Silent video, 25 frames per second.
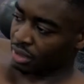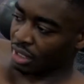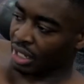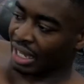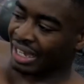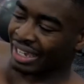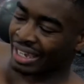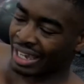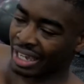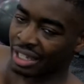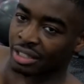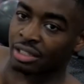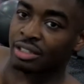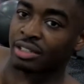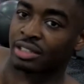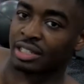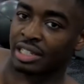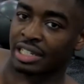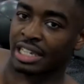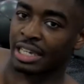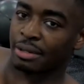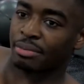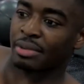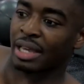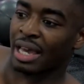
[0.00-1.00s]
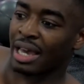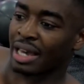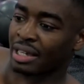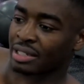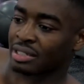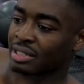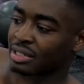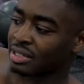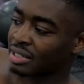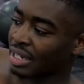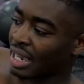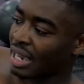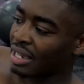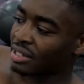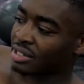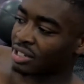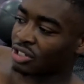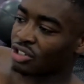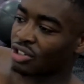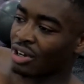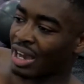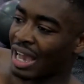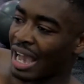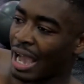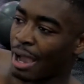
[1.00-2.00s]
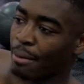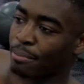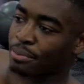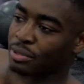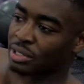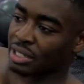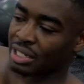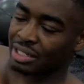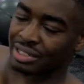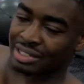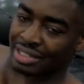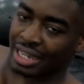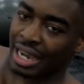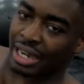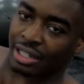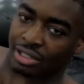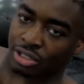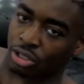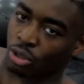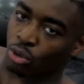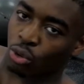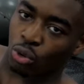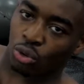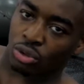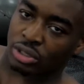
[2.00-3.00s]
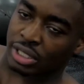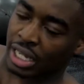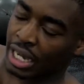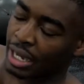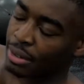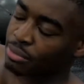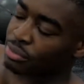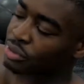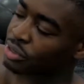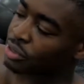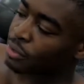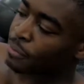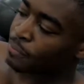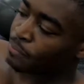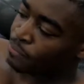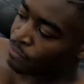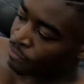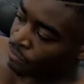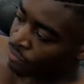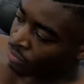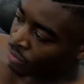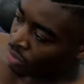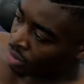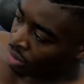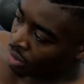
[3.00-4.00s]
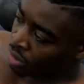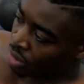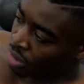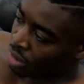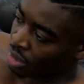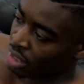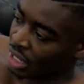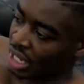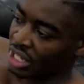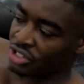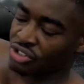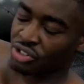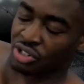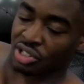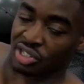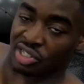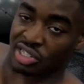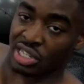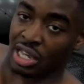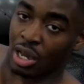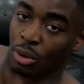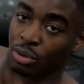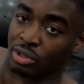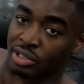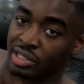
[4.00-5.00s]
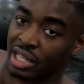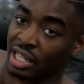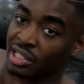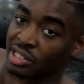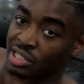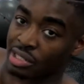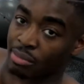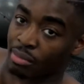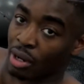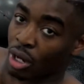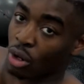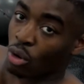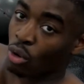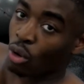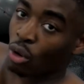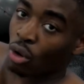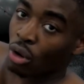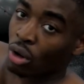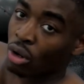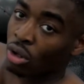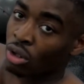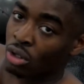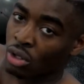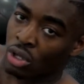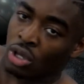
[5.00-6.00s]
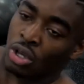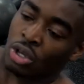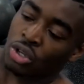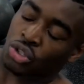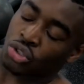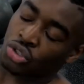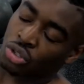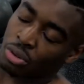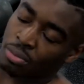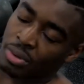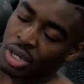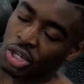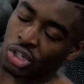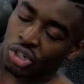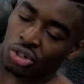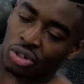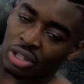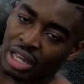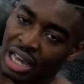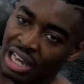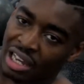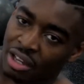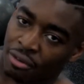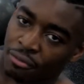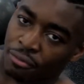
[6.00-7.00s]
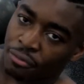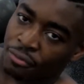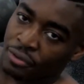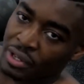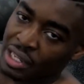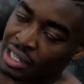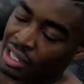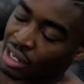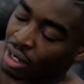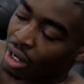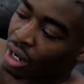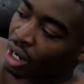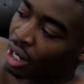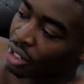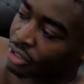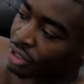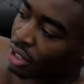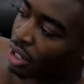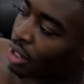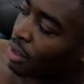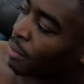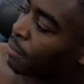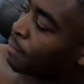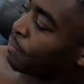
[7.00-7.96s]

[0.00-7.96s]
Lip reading: Again, to keep the exercise and your abs intact at all times. As you can see, I was tensing my core to make sure that I can feel it harder.